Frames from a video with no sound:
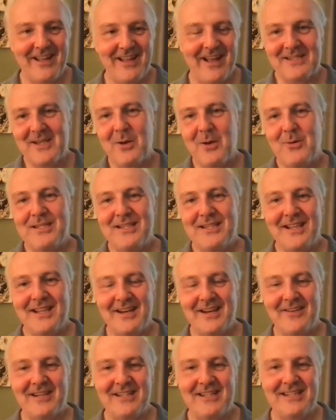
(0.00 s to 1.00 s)
It's always
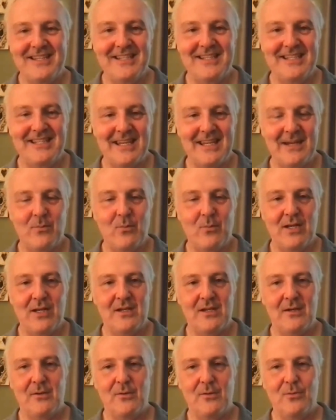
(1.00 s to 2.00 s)
hilarious to see when
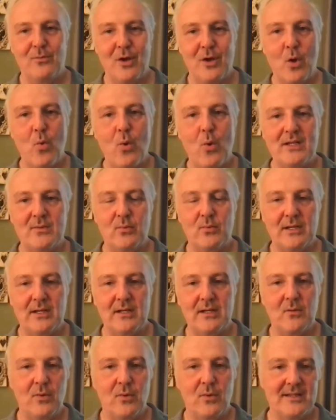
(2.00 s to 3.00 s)
you know what's
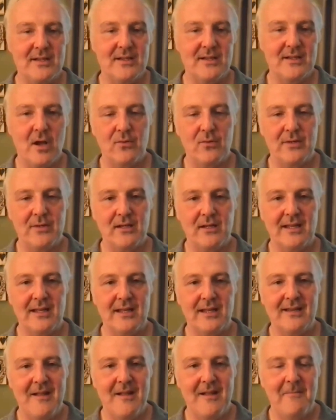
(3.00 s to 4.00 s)
real and what's not real
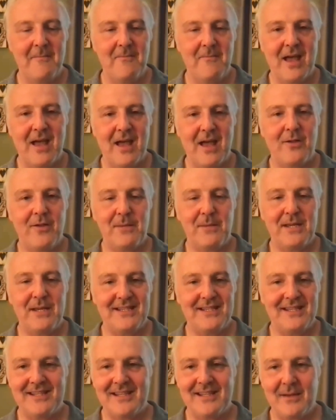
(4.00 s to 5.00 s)
and all the
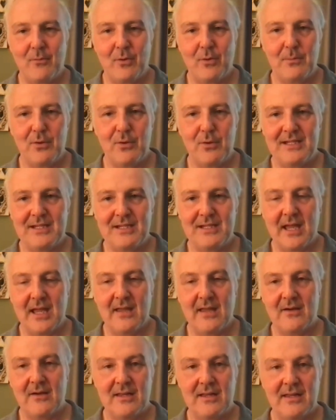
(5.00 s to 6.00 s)
pieces that we put
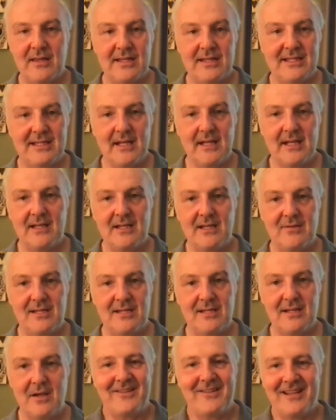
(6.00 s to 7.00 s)
together. And then suddenly you
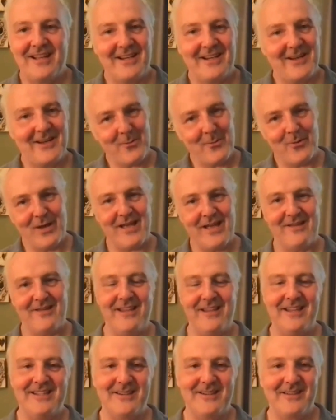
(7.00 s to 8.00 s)
see it and you're like, oh, wow,
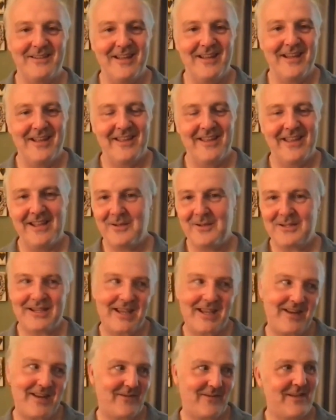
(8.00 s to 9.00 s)
that looked
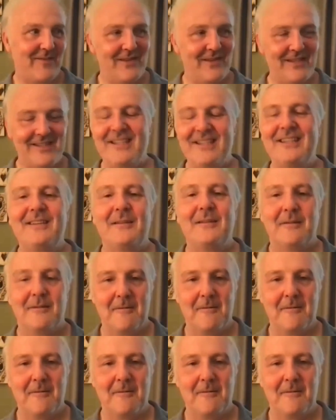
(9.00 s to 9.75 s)
kind of convincing.